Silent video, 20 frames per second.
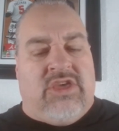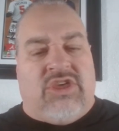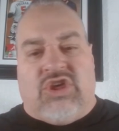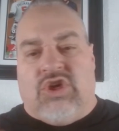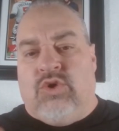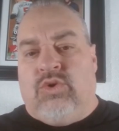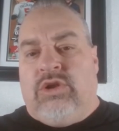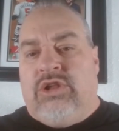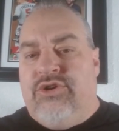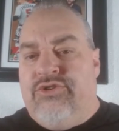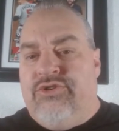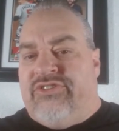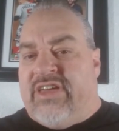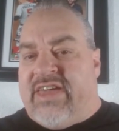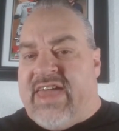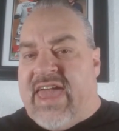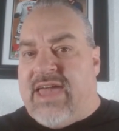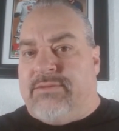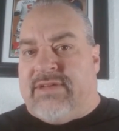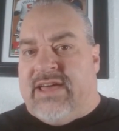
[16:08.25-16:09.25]
You lose a
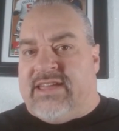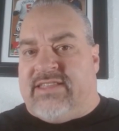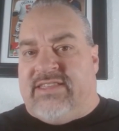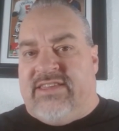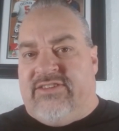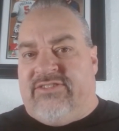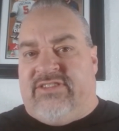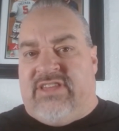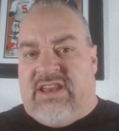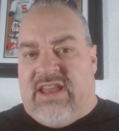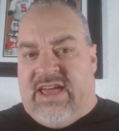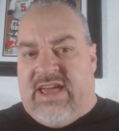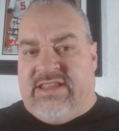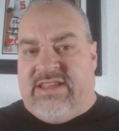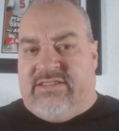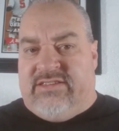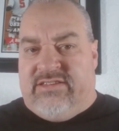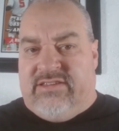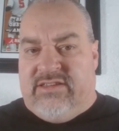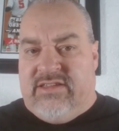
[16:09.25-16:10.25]
game like this
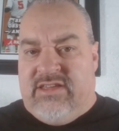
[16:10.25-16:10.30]
tonight,